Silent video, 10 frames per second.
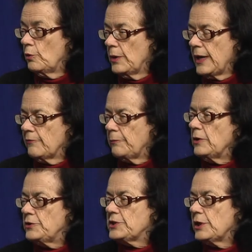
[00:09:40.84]
we have
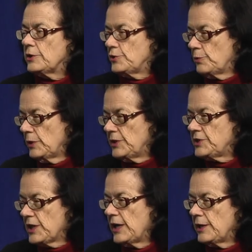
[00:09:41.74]
both sides really
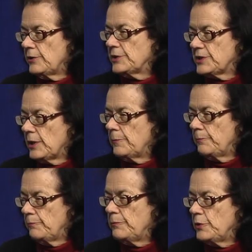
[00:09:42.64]
saying that
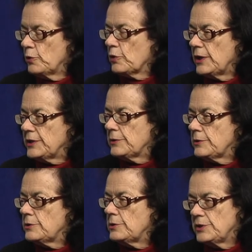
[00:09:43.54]
some bureaucrats
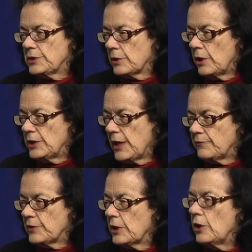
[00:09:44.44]
are going to
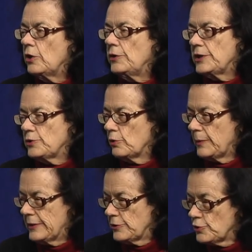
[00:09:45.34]
have to go. They talk
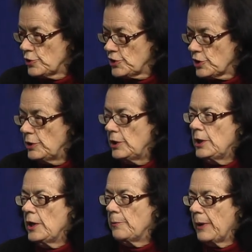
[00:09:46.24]
about attrition,
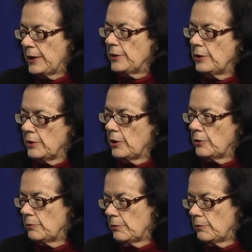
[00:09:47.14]
but no,